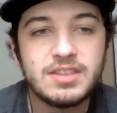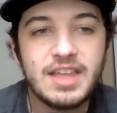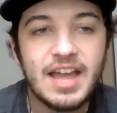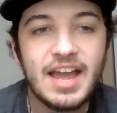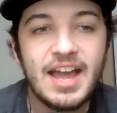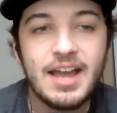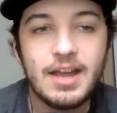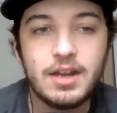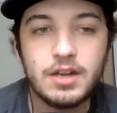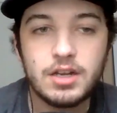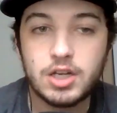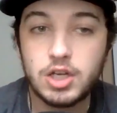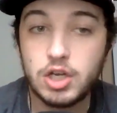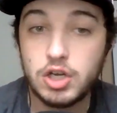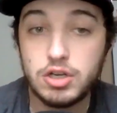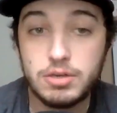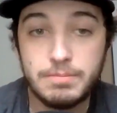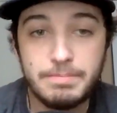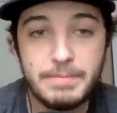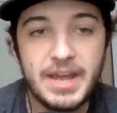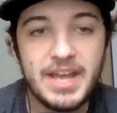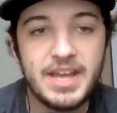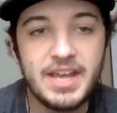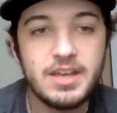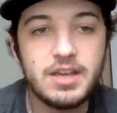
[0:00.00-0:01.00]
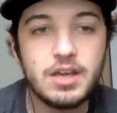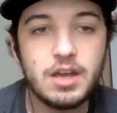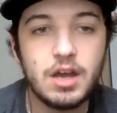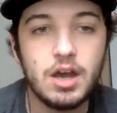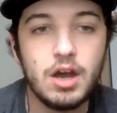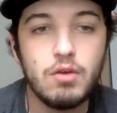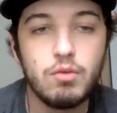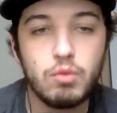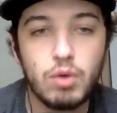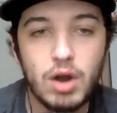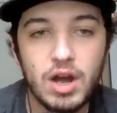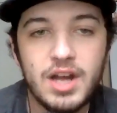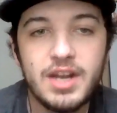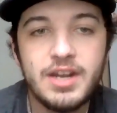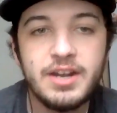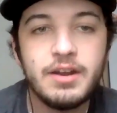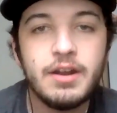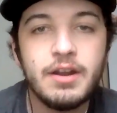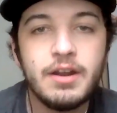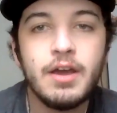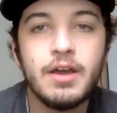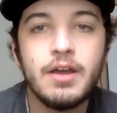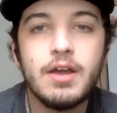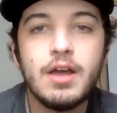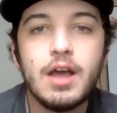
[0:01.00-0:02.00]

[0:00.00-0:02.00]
that could make a run.